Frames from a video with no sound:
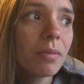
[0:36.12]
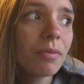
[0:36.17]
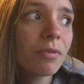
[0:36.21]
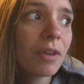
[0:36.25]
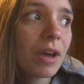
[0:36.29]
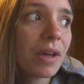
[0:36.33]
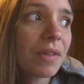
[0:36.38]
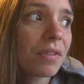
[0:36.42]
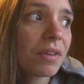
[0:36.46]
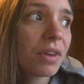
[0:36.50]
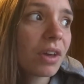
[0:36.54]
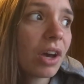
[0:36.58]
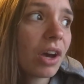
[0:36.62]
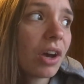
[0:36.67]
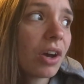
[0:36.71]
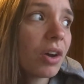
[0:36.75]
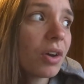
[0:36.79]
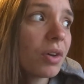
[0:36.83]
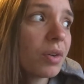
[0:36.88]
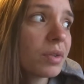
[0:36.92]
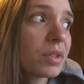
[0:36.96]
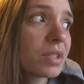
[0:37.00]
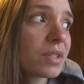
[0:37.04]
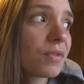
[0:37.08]
fed the
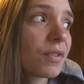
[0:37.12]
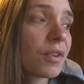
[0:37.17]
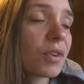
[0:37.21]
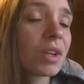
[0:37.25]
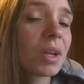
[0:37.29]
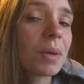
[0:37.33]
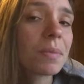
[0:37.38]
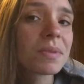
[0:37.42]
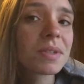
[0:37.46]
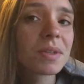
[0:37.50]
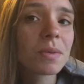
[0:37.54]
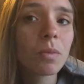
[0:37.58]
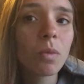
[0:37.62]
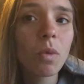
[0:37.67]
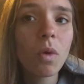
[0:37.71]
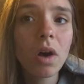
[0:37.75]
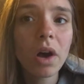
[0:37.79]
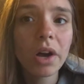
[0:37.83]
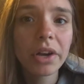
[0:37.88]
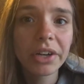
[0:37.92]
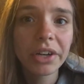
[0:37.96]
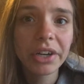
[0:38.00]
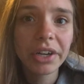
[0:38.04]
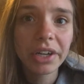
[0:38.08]
goats, filled up some
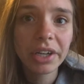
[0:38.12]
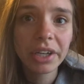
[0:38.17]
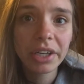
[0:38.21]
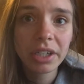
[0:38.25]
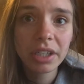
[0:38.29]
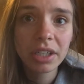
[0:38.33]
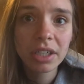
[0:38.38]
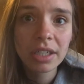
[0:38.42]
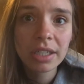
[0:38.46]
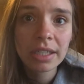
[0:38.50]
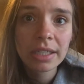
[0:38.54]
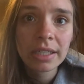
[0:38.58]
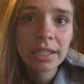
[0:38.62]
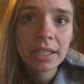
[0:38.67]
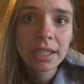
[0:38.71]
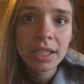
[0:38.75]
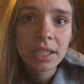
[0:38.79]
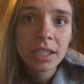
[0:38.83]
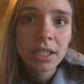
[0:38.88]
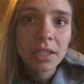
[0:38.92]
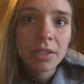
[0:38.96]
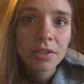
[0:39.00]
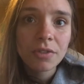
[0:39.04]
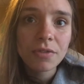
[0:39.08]
water,
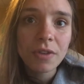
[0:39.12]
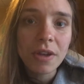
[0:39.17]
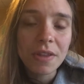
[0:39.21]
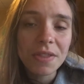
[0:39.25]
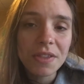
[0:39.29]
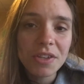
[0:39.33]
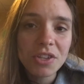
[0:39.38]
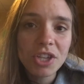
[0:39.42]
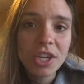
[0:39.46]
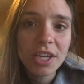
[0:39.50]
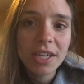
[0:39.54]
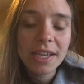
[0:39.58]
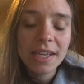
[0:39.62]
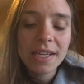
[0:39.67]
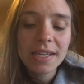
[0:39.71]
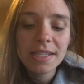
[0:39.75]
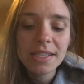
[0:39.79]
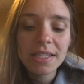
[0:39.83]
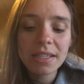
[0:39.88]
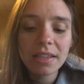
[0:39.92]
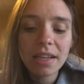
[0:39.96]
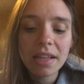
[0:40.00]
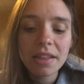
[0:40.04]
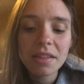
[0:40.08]
fed the
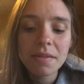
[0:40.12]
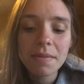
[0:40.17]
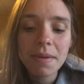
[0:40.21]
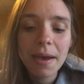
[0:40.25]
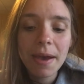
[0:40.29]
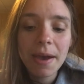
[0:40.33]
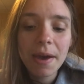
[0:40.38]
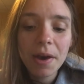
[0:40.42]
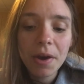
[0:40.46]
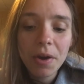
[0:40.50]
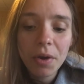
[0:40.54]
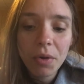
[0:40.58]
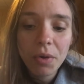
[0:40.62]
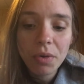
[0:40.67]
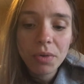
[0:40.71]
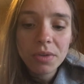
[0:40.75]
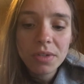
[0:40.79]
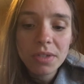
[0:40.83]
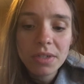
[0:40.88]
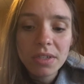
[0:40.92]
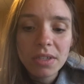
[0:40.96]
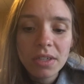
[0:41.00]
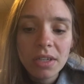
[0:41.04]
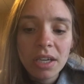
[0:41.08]
chickens and let them
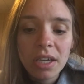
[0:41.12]
out.